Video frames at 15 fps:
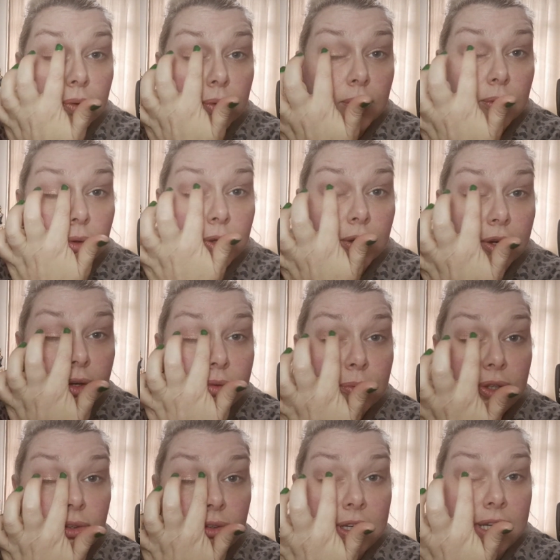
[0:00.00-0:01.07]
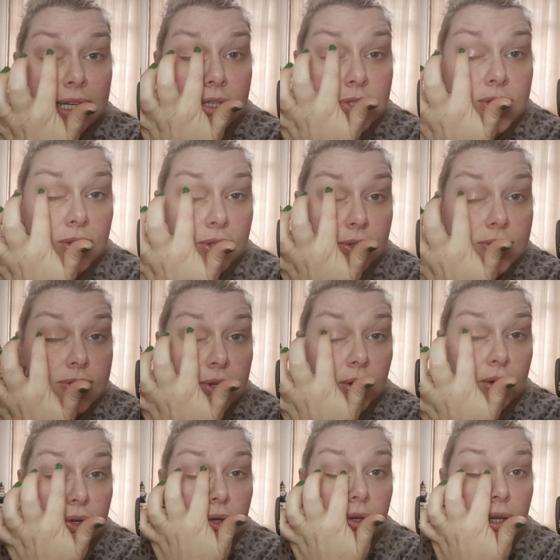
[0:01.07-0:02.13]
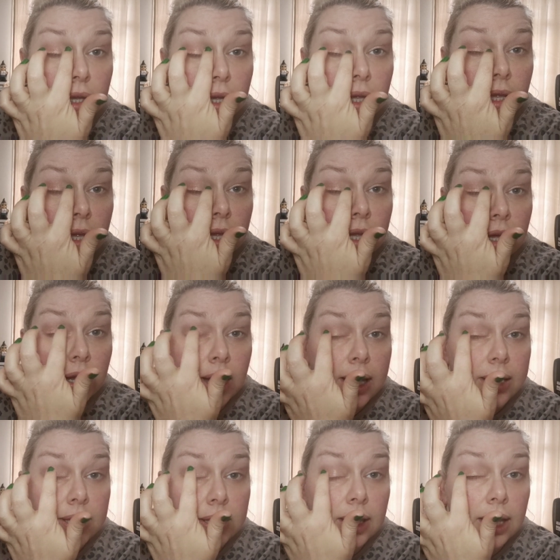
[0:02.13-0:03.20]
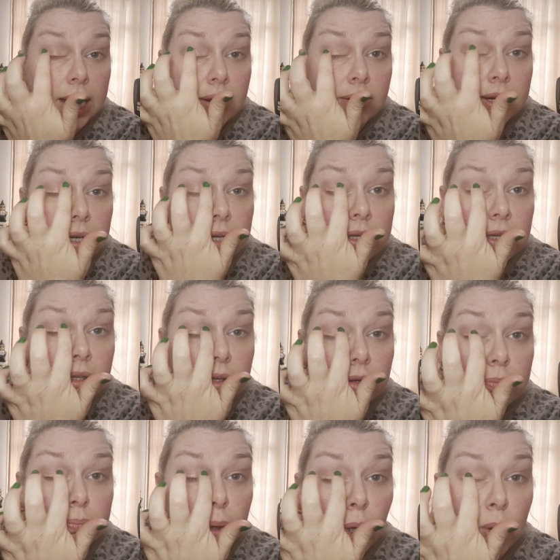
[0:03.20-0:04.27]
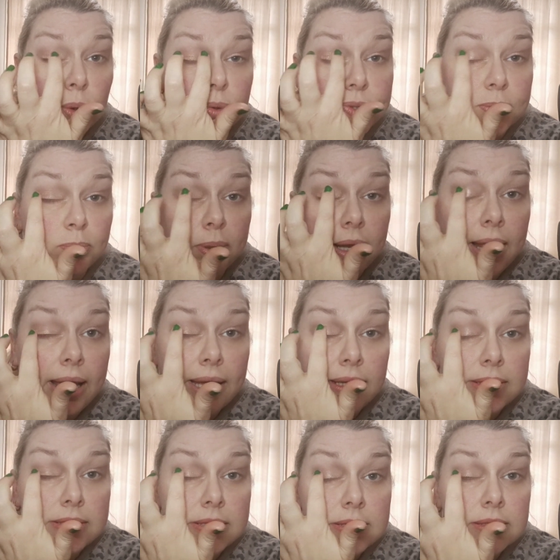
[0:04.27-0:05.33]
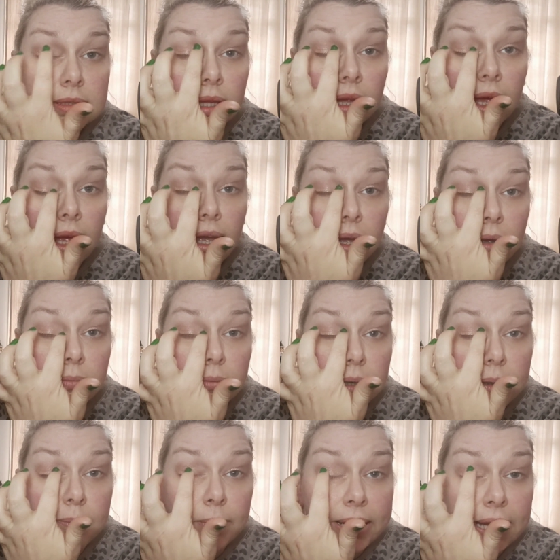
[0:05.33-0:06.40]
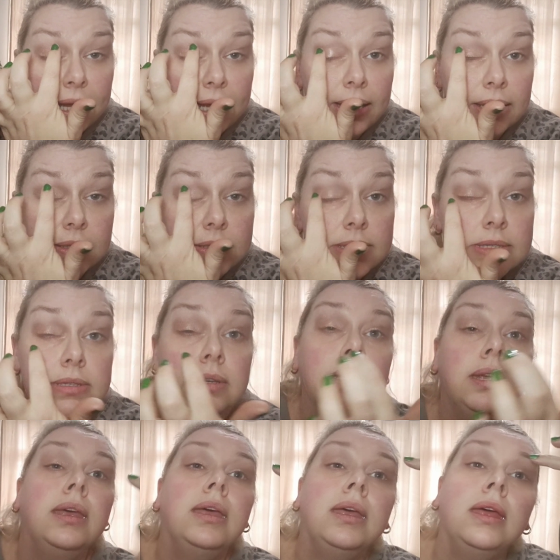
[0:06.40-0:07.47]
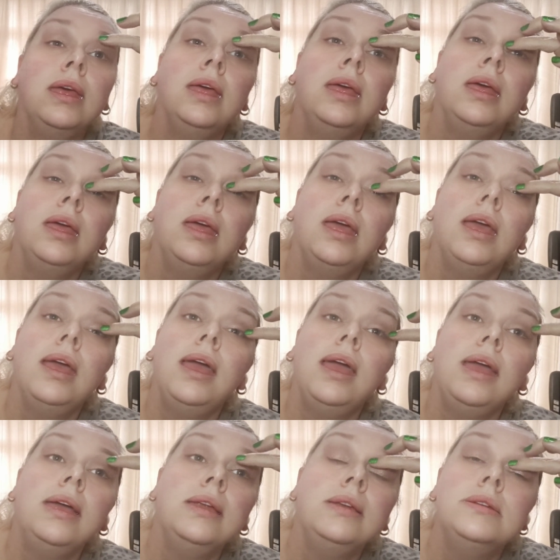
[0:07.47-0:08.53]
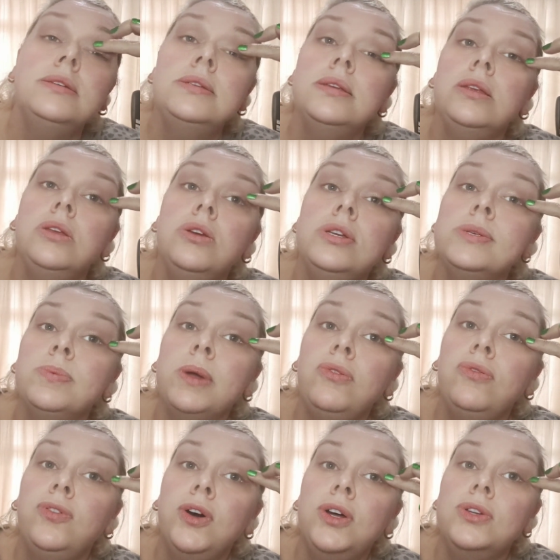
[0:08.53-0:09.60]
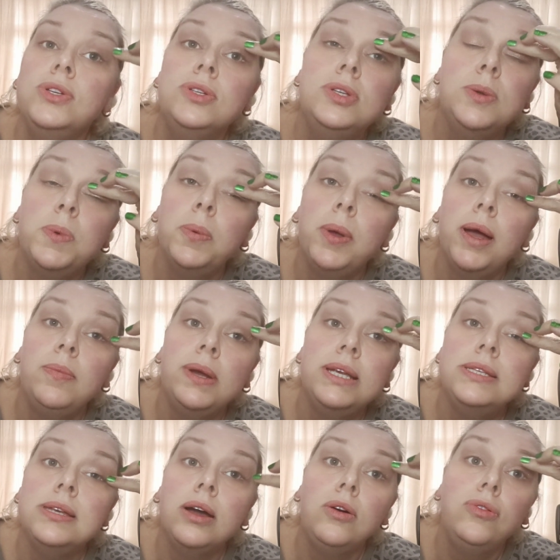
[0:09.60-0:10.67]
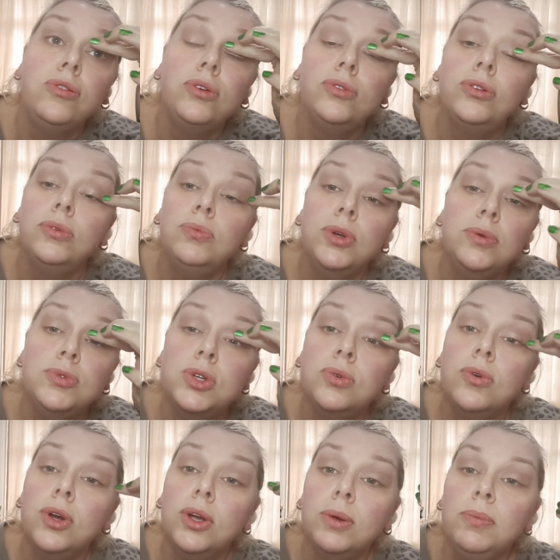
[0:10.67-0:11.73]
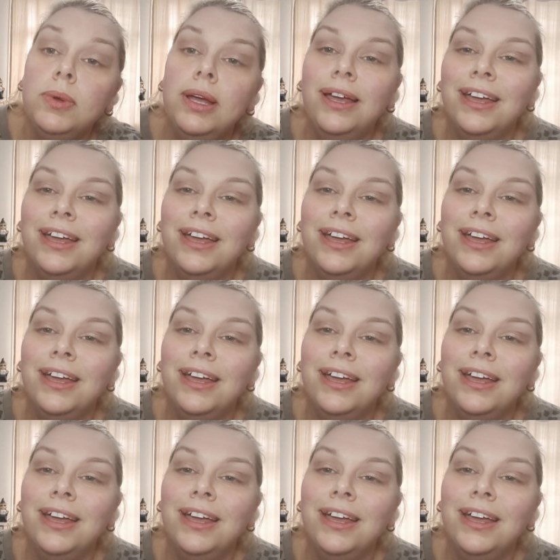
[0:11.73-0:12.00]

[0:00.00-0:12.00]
you need to. So I can carry, you know, bowls and plates in my hands and use my foot to propel myself from room to room